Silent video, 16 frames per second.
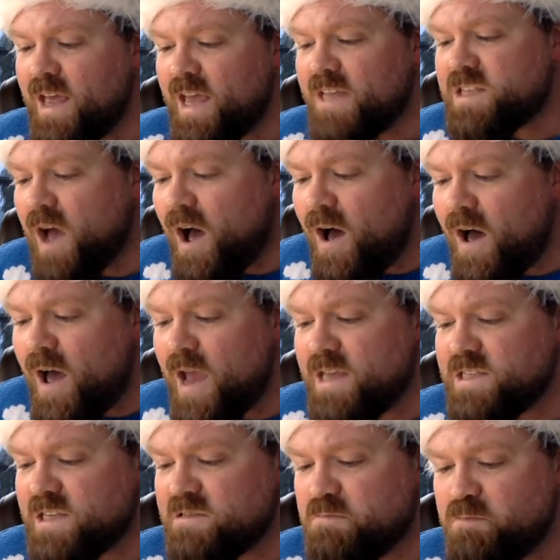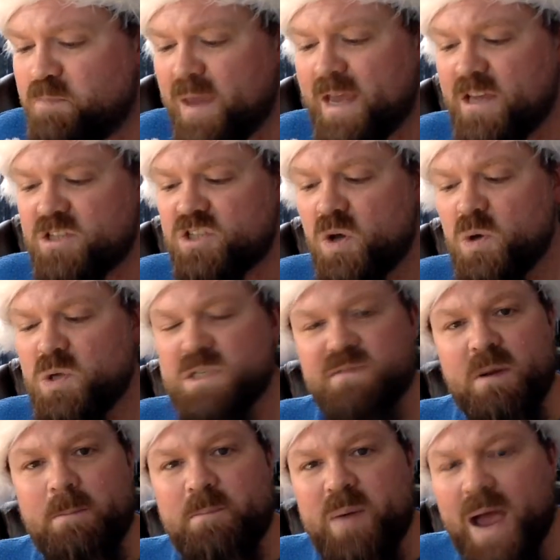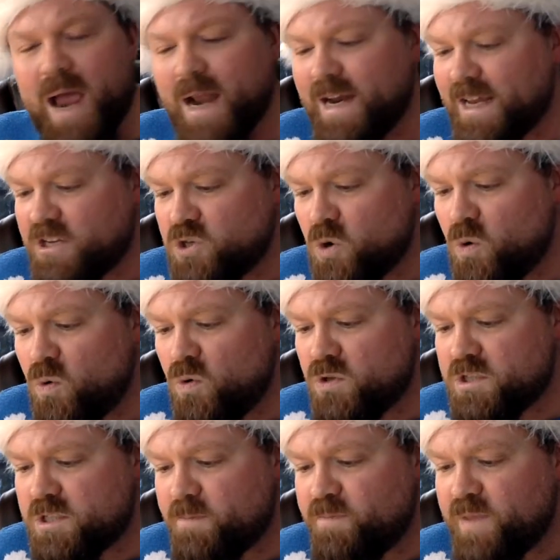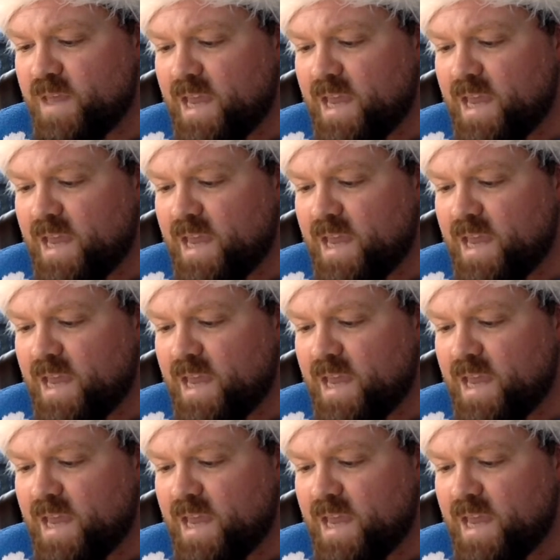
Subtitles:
his eyes as big as those of a panicked horse.